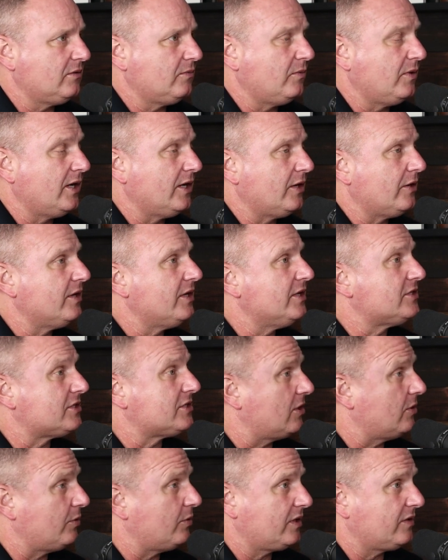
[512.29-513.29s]
where it's
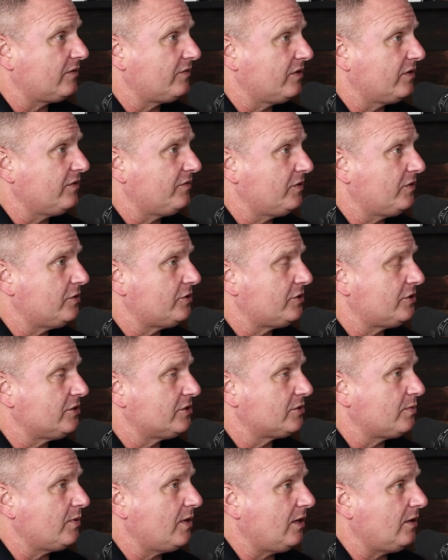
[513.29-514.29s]
going for the future
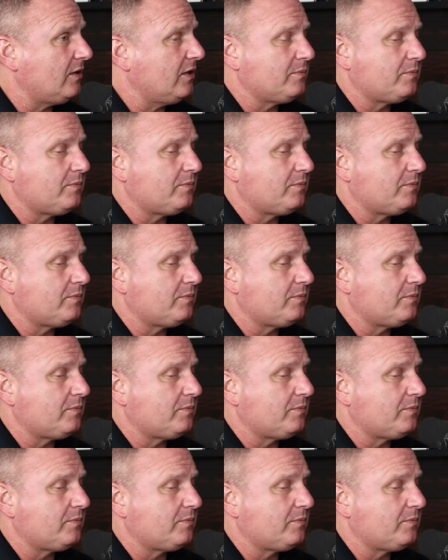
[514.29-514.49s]
as well.